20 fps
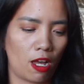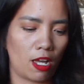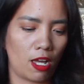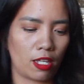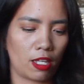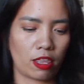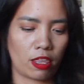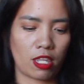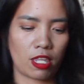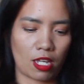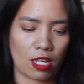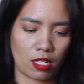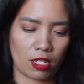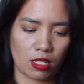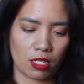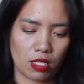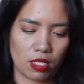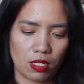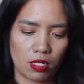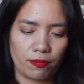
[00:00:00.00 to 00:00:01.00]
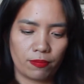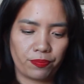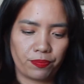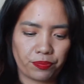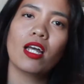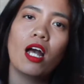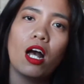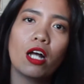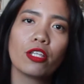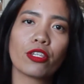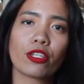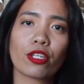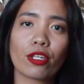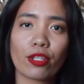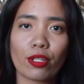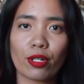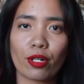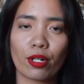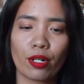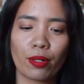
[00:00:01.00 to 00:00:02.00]
things.
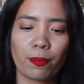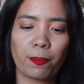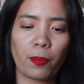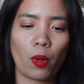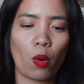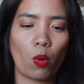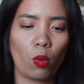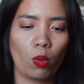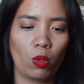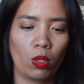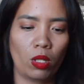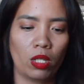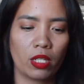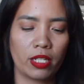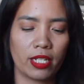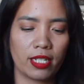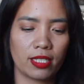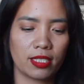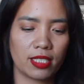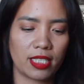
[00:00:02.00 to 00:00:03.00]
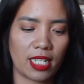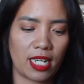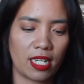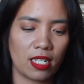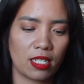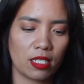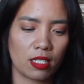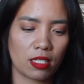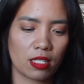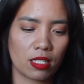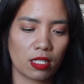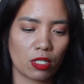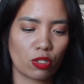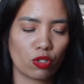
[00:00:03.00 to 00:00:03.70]
Another pole dance